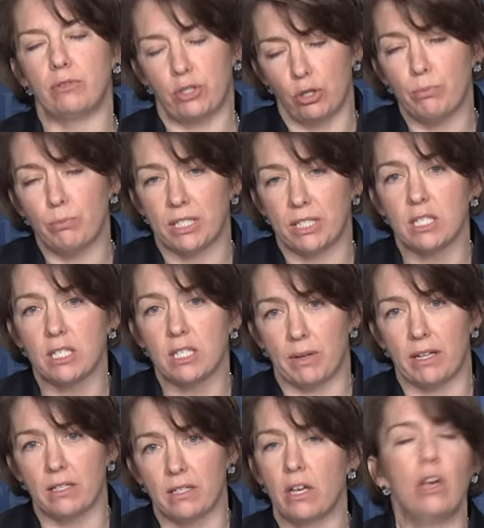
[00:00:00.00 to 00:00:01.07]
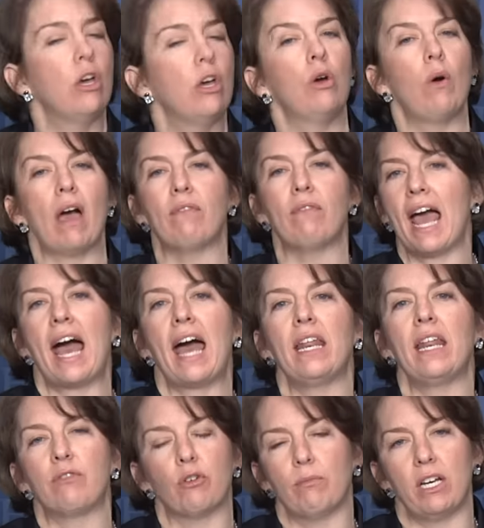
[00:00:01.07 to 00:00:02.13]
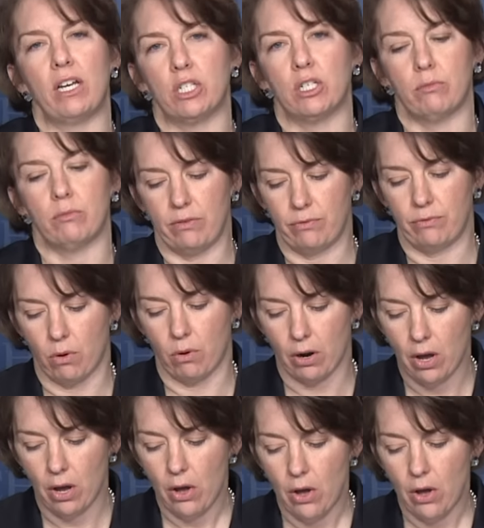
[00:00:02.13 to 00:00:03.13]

to participants who haven't had information before.